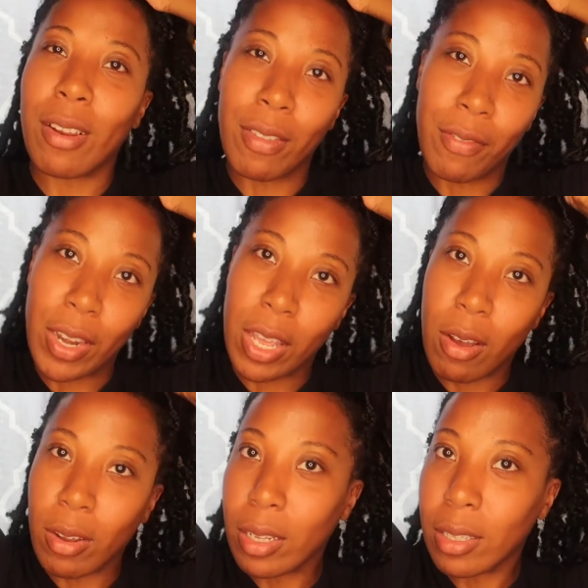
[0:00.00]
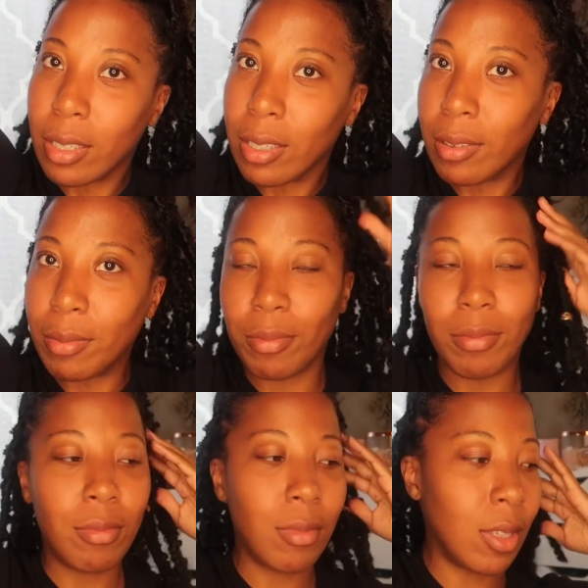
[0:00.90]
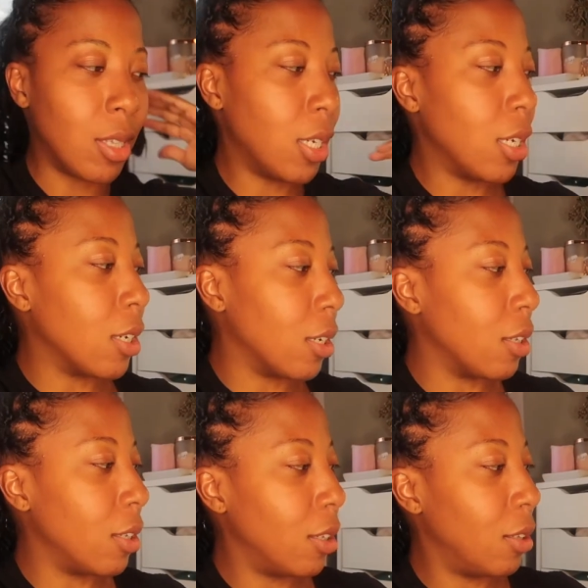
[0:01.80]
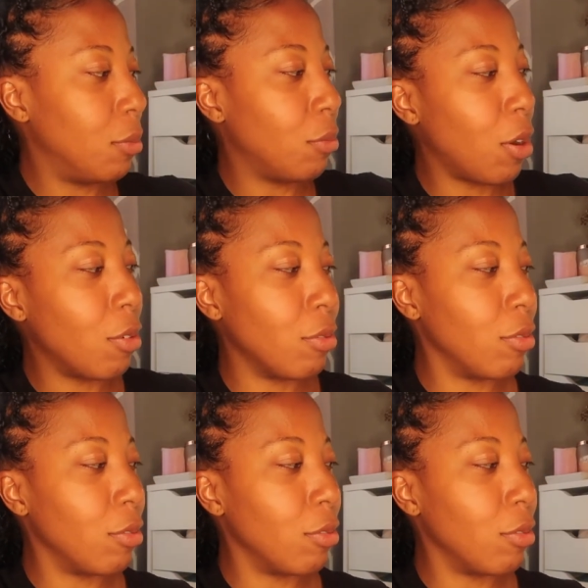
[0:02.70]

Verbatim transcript: of the video. See ya. Bro.